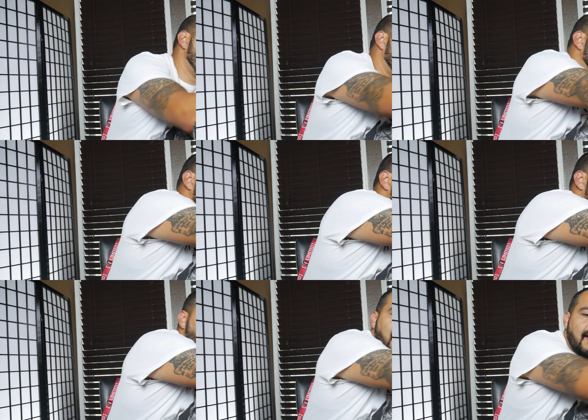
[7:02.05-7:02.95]
is the
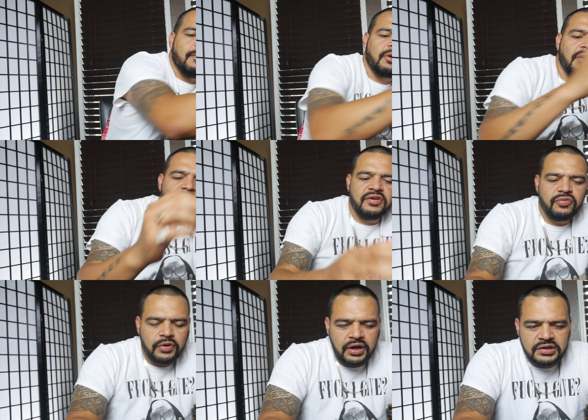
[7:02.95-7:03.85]
diameter of
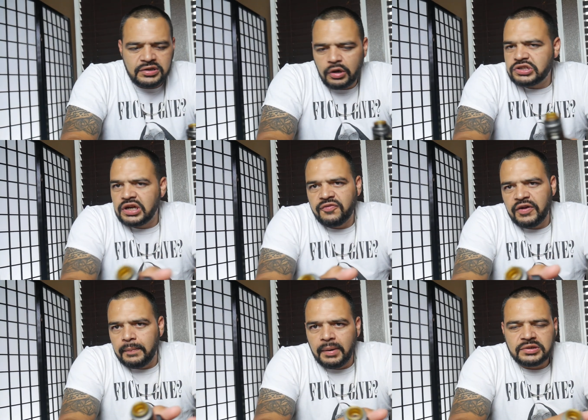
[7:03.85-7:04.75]
this one here, so it should
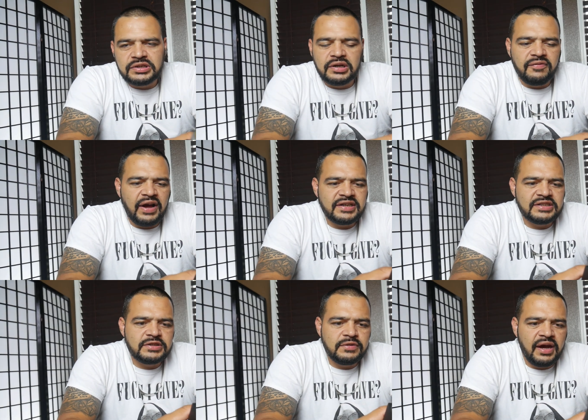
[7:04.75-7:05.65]
fit most of your
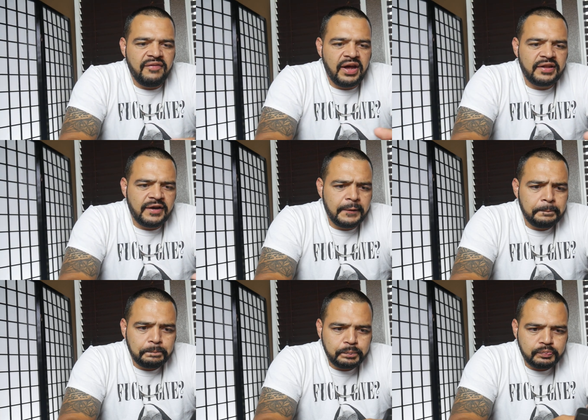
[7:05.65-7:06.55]
devices you have out
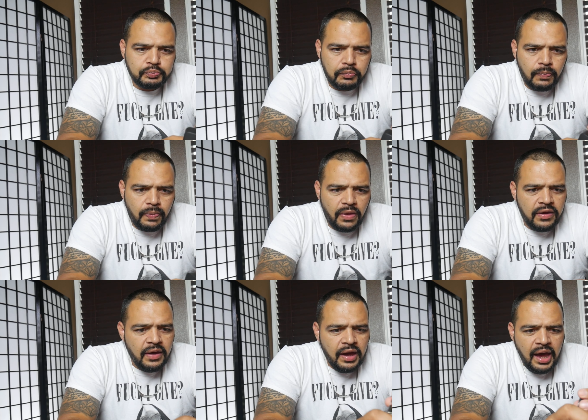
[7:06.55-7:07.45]
there.
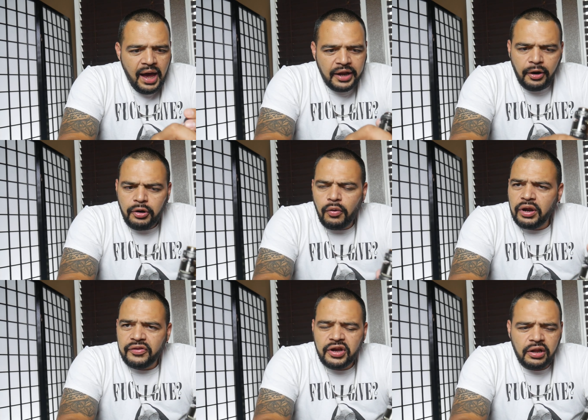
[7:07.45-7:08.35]
I don't know
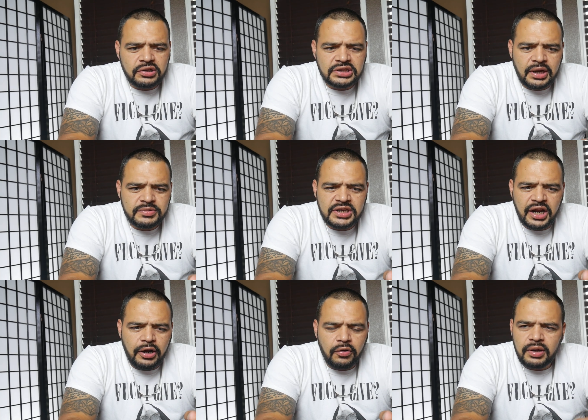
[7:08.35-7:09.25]
what other colors it comes in.
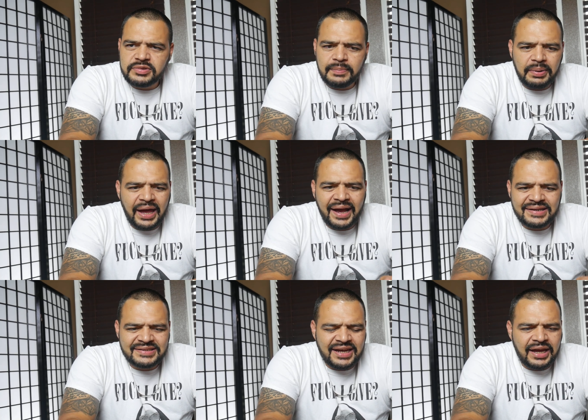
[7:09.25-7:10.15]
I know it comes in
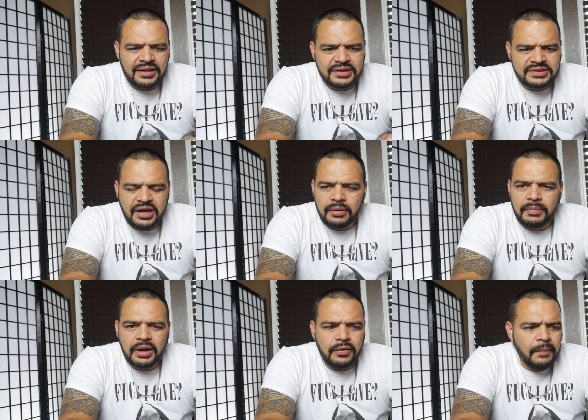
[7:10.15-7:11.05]
black, stainless,
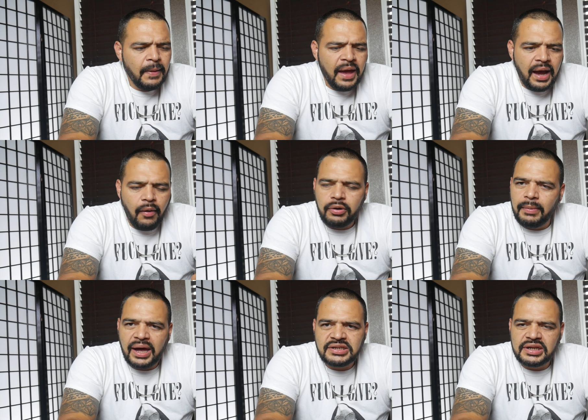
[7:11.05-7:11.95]
gunmetal. I would
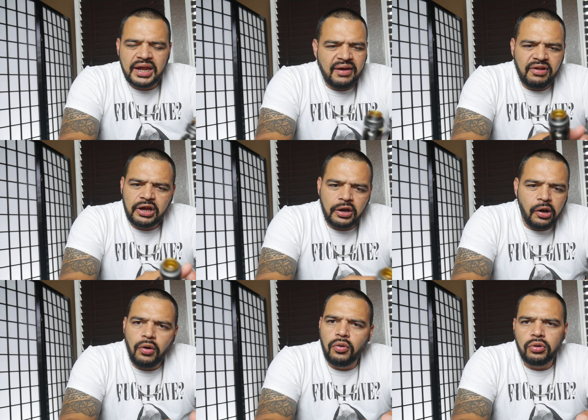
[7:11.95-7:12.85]
imagine they'd have like a
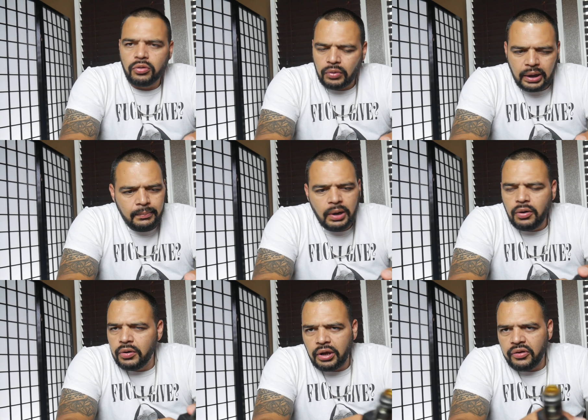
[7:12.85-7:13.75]
gold, a
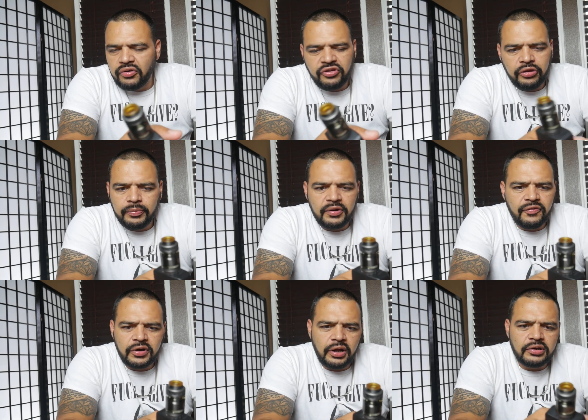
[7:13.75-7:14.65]
rainbow, and all those other
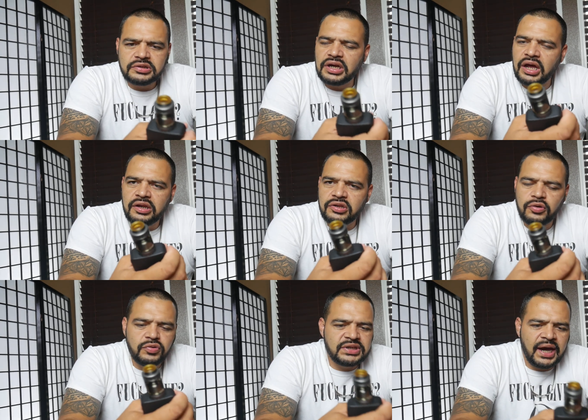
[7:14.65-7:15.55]
beautiful colors in
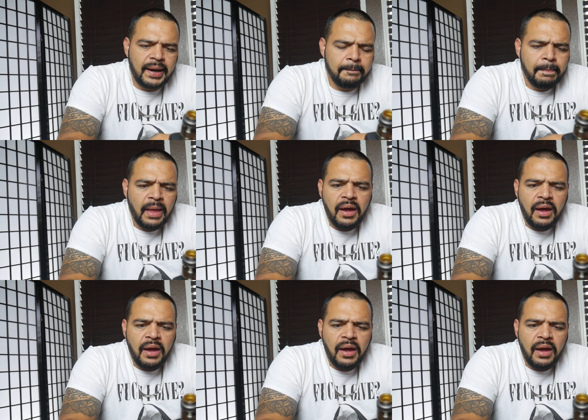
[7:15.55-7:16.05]
due time.